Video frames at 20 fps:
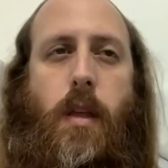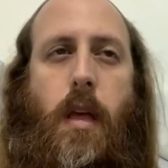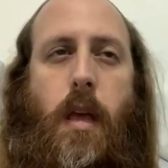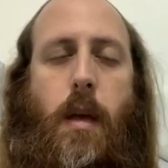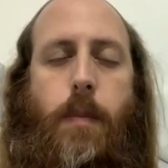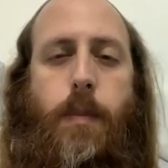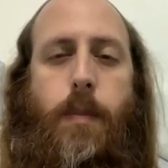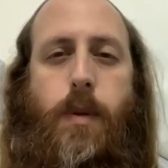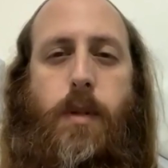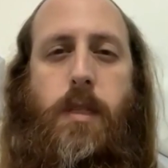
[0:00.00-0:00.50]
a
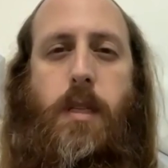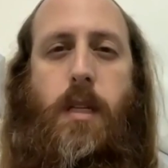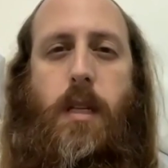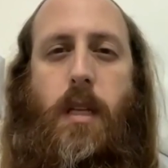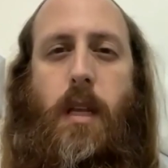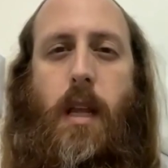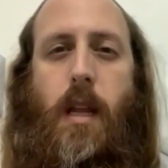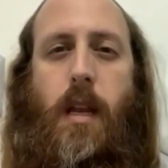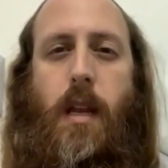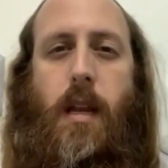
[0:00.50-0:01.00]
person
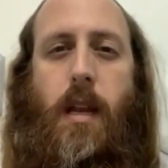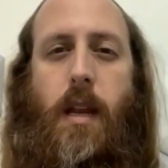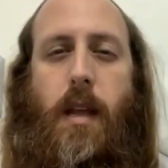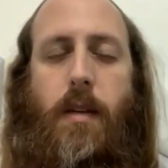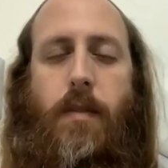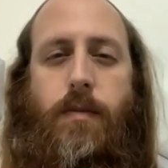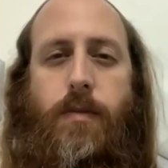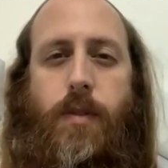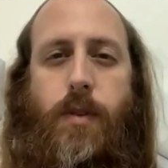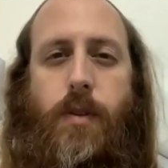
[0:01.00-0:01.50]
can
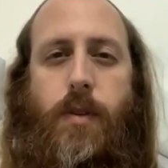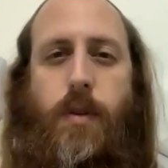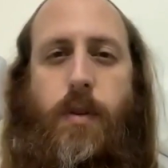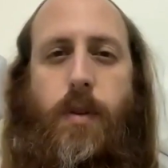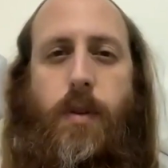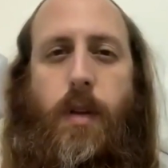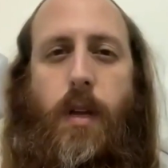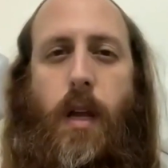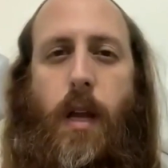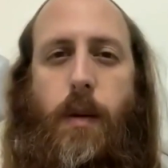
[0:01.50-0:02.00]
never
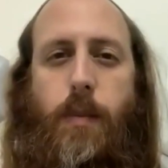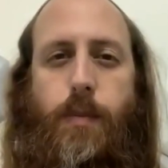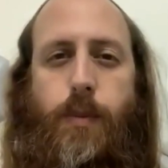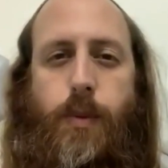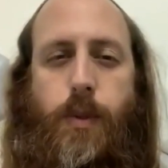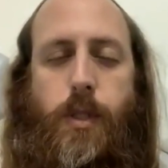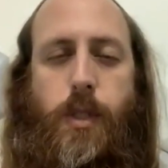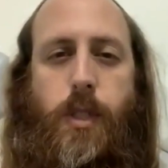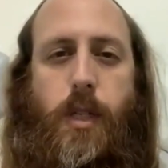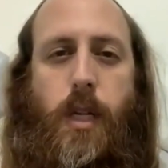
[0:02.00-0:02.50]

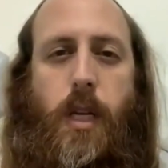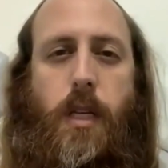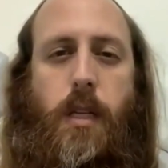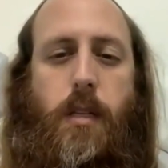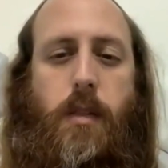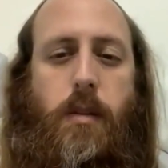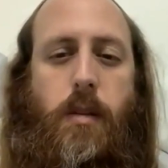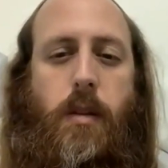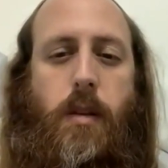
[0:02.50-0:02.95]
appreciate